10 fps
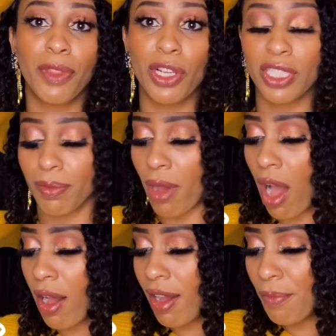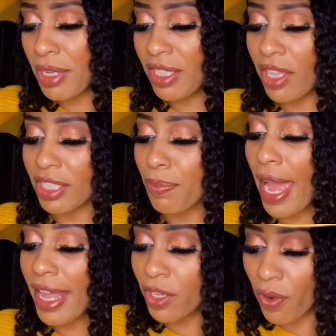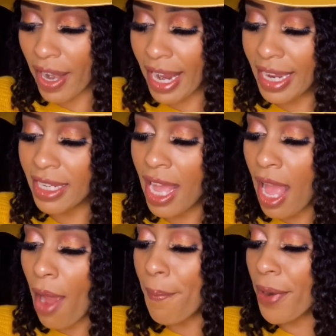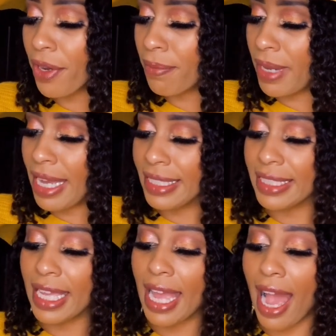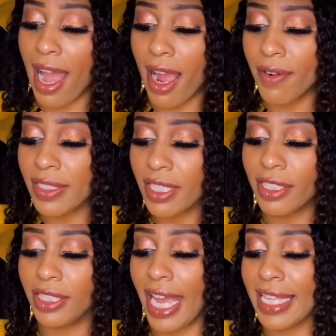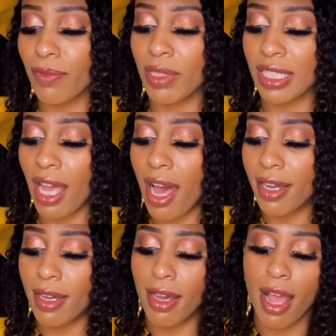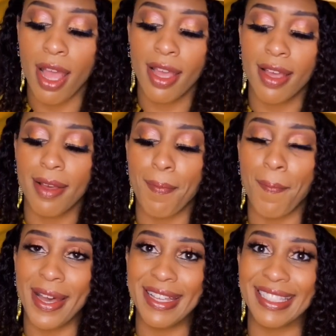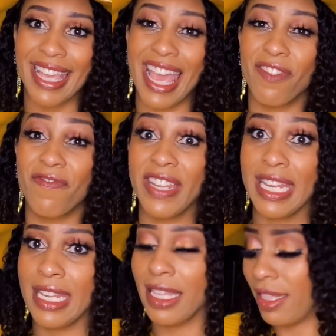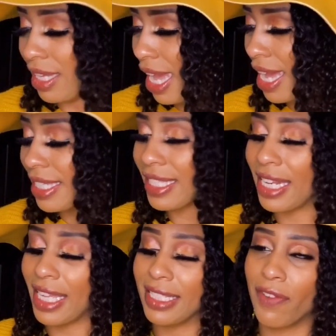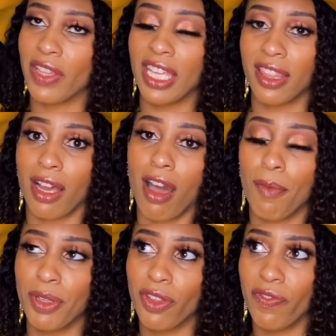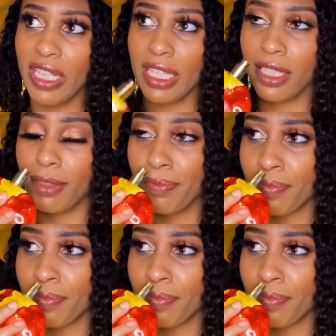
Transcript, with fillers: There's some almond. There's petitgrain, bergamot, iris, jasmine, tonka, musk, and vanilla, guys. And I definitely get the almond, the vanilla,